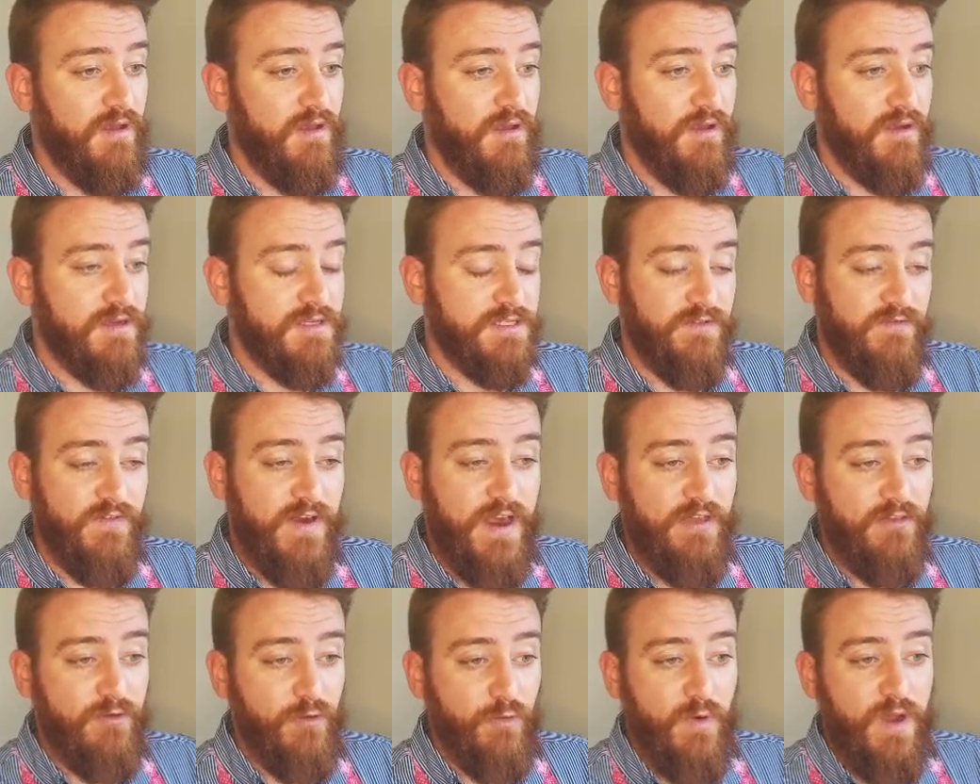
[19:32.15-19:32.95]
Because if
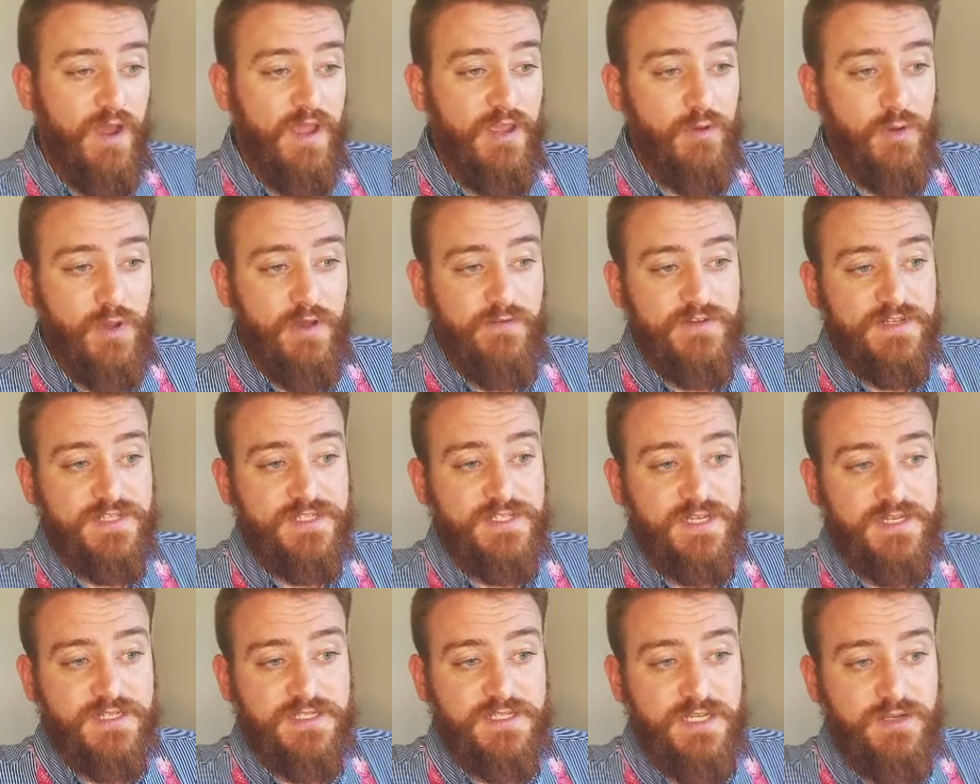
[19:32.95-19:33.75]
either way you have a
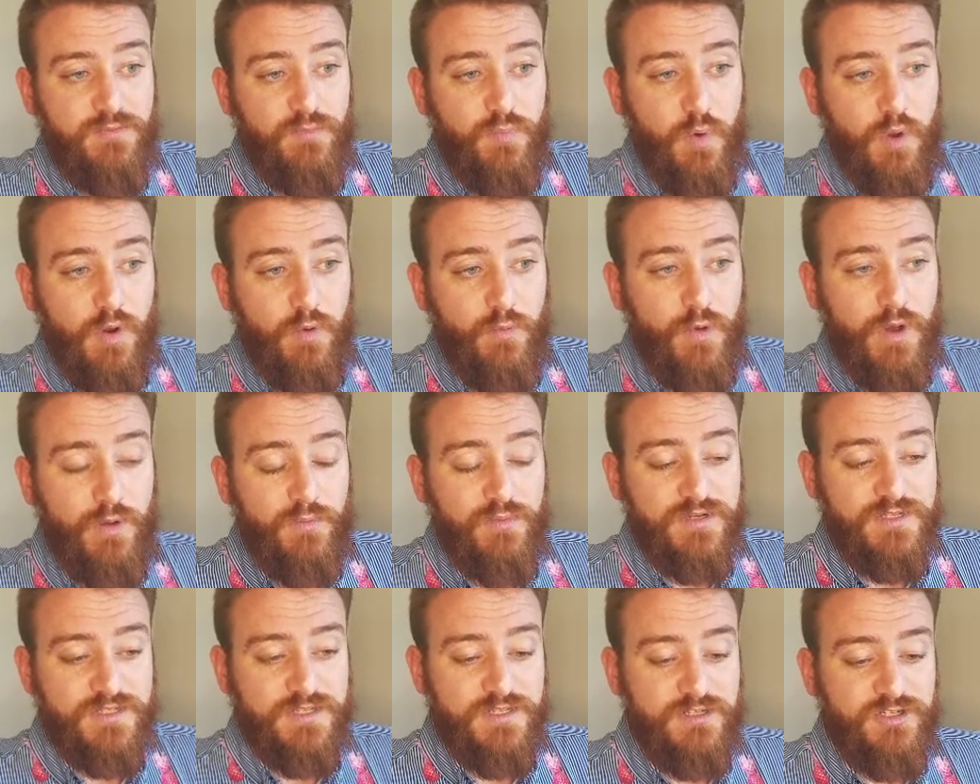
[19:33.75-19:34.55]

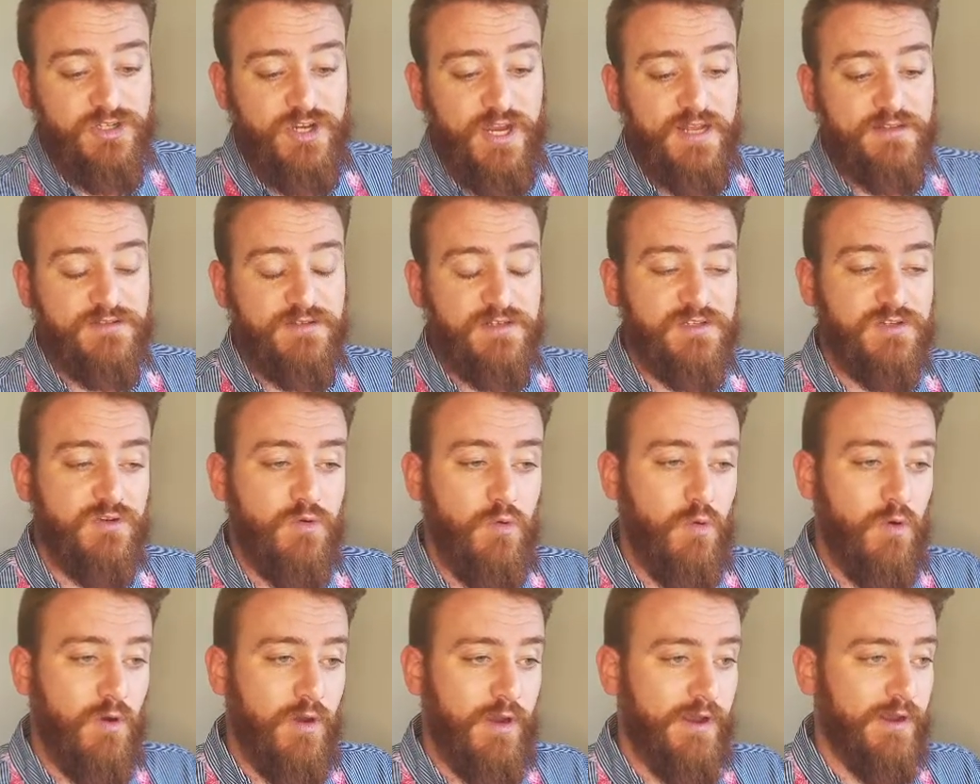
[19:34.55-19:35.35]
16.1% chance of
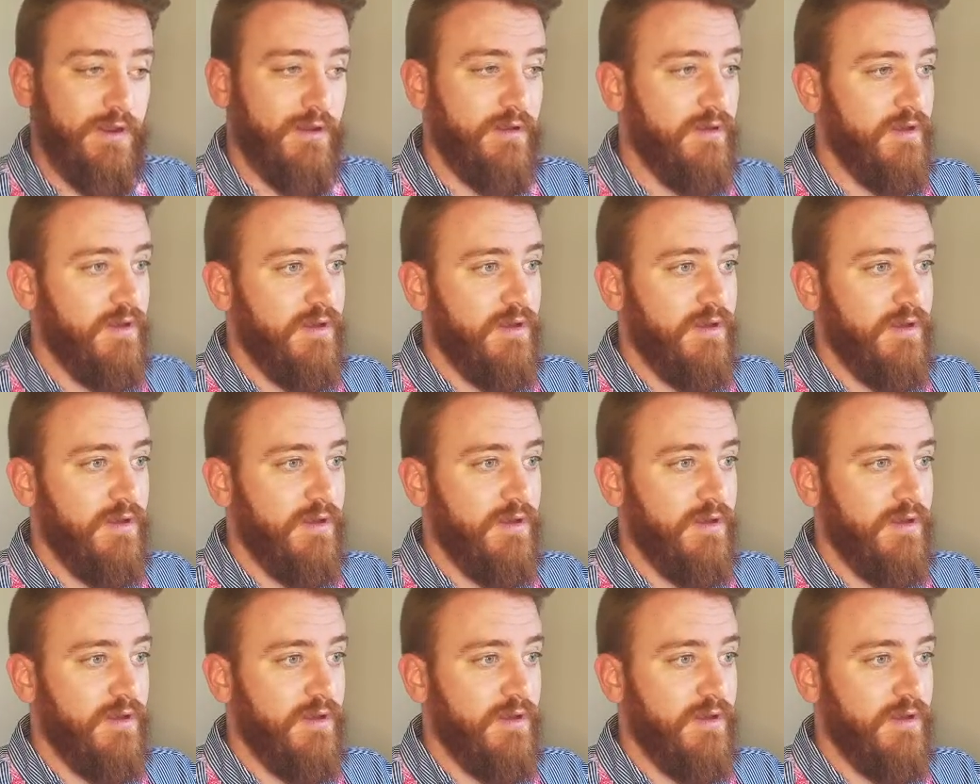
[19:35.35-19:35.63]
scoring